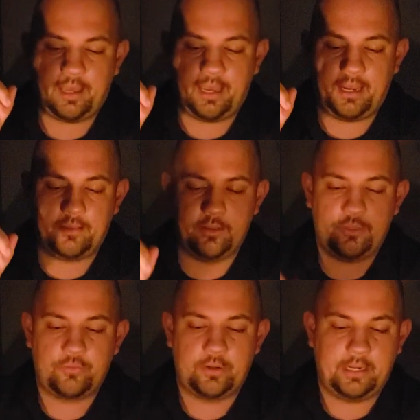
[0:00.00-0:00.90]
and the
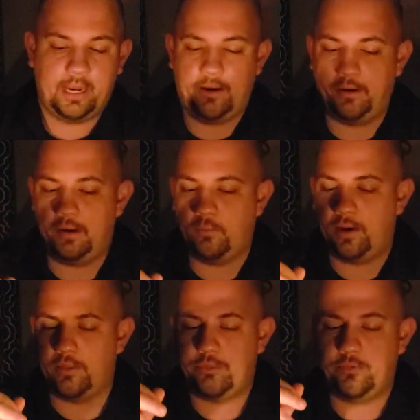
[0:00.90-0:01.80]
3D area,
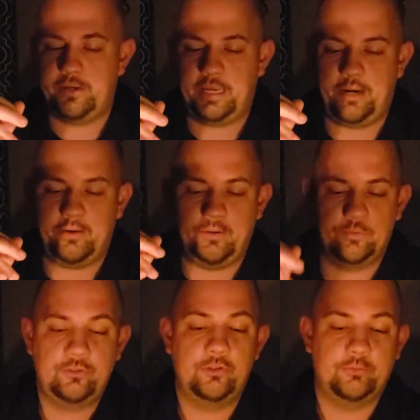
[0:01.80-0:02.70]
while the 3D area
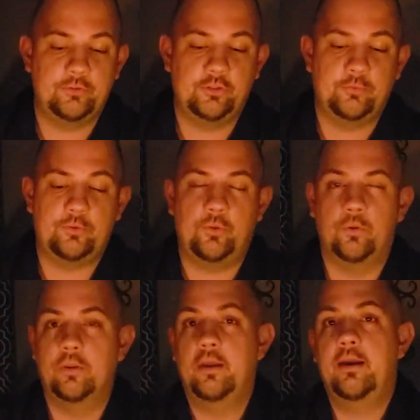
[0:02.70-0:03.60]
was super, super
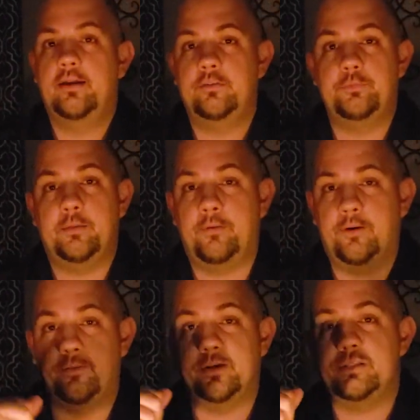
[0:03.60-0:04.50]
cool, it's a big
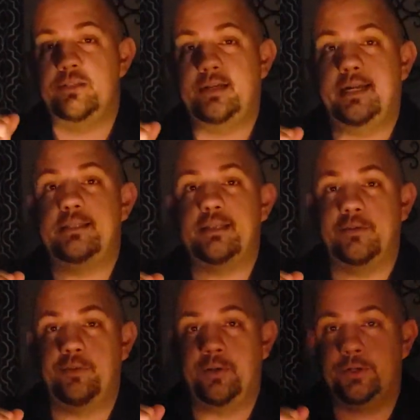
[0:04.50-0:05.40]
part of the reason you got a
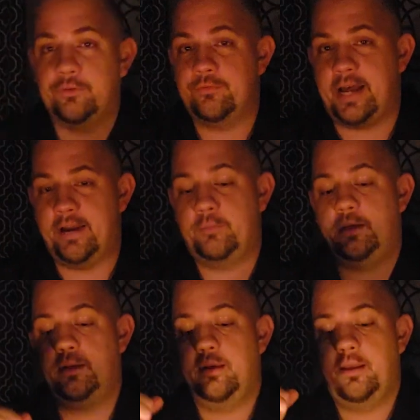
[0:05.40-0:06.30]
7 on your environment.